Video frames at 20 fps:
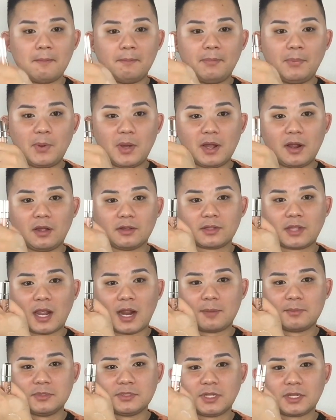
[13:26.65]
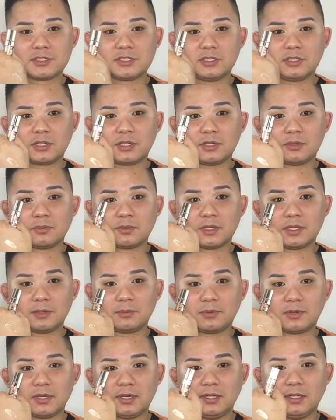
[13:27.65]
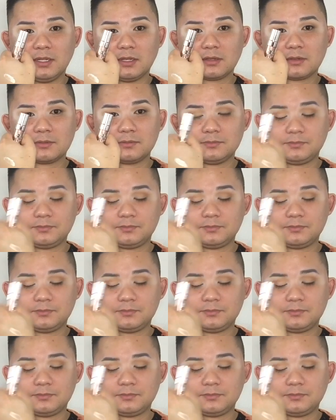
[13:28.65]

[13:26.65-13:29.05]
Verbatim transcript: But on camera, it's actually looking really pretty.